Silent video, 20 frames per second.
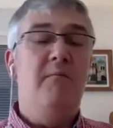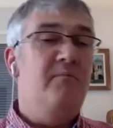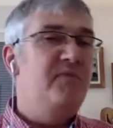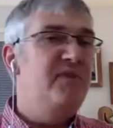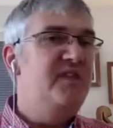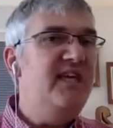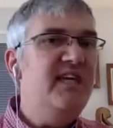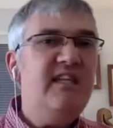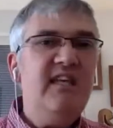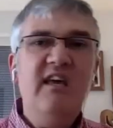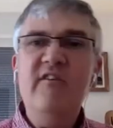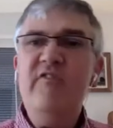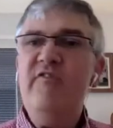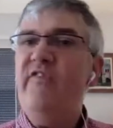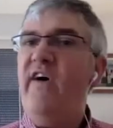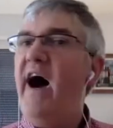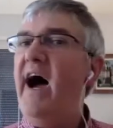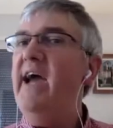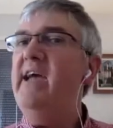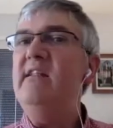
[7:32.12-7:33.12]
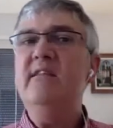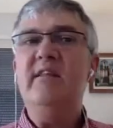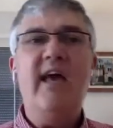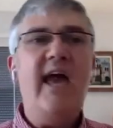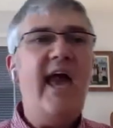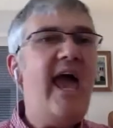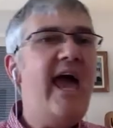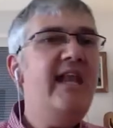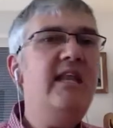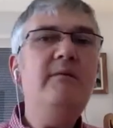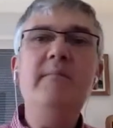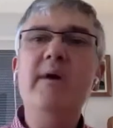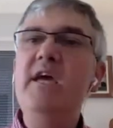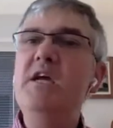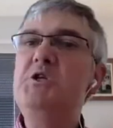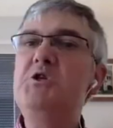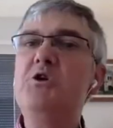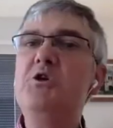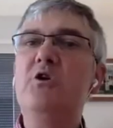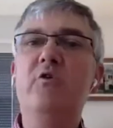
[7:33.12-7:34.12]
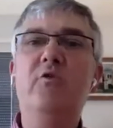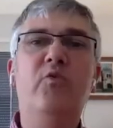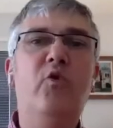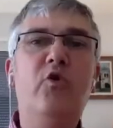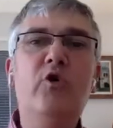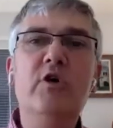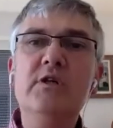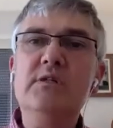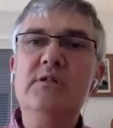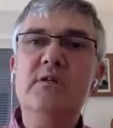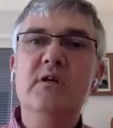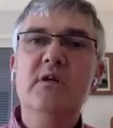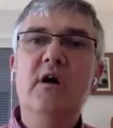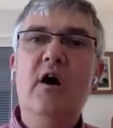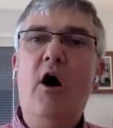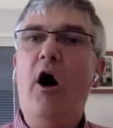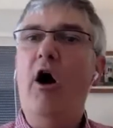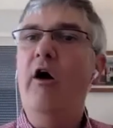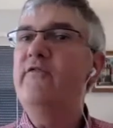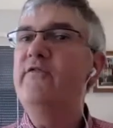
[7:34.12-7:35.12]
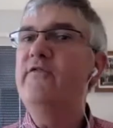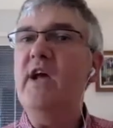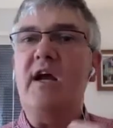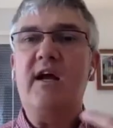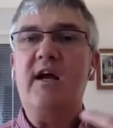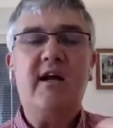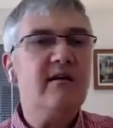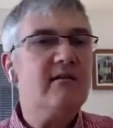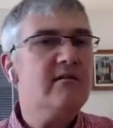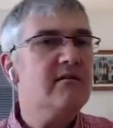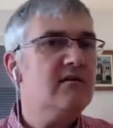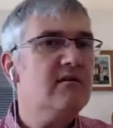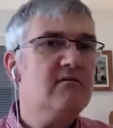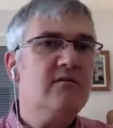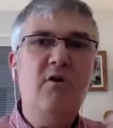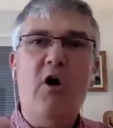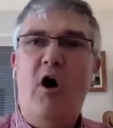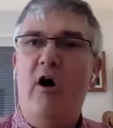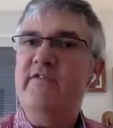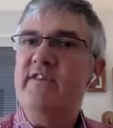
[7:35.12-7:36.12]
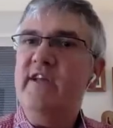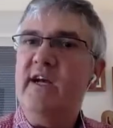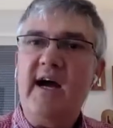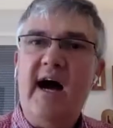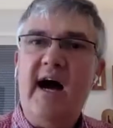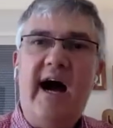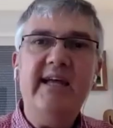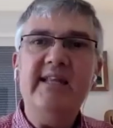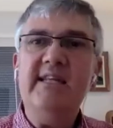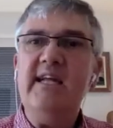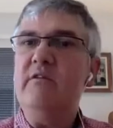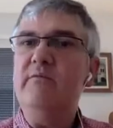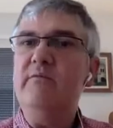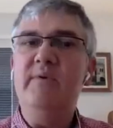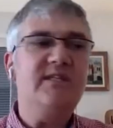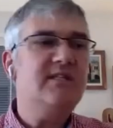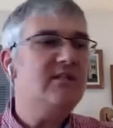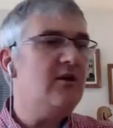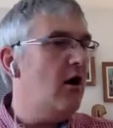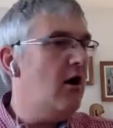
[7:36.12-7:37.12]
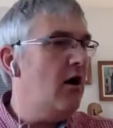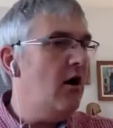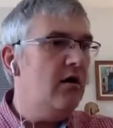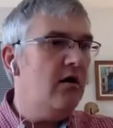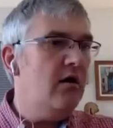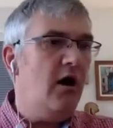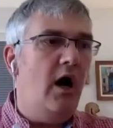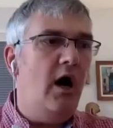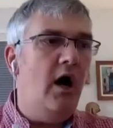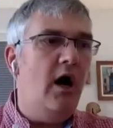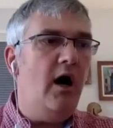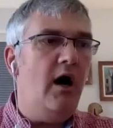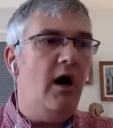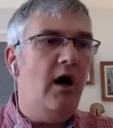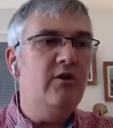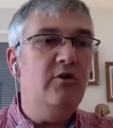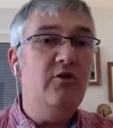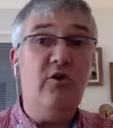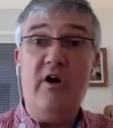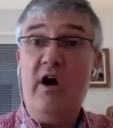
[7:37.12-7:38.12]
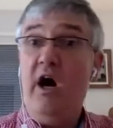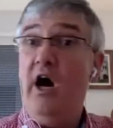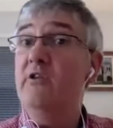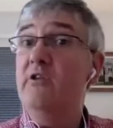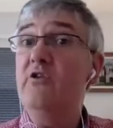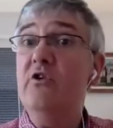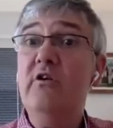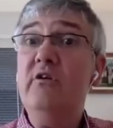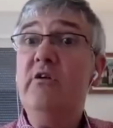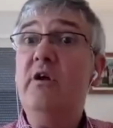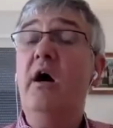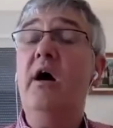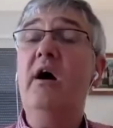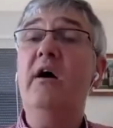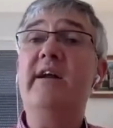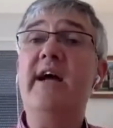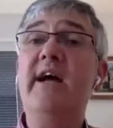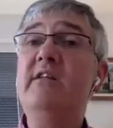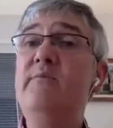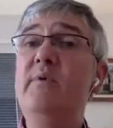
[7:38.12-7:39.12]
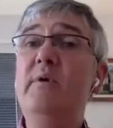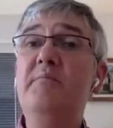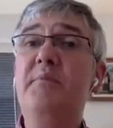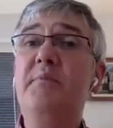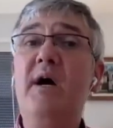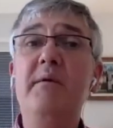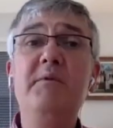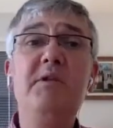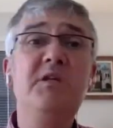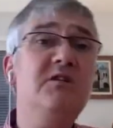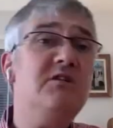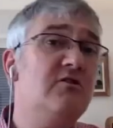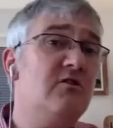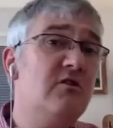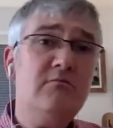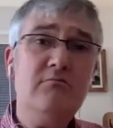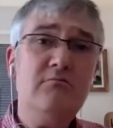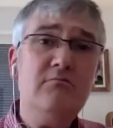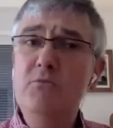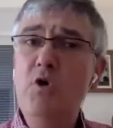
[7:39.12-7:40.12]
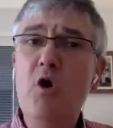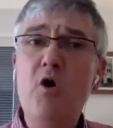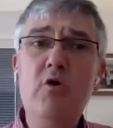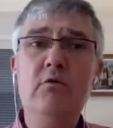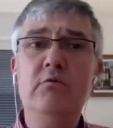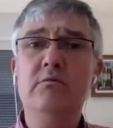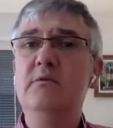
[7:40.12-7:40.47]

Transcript: Did he fight any major wars of the kind that we saw under other right-wing prime ministers? No.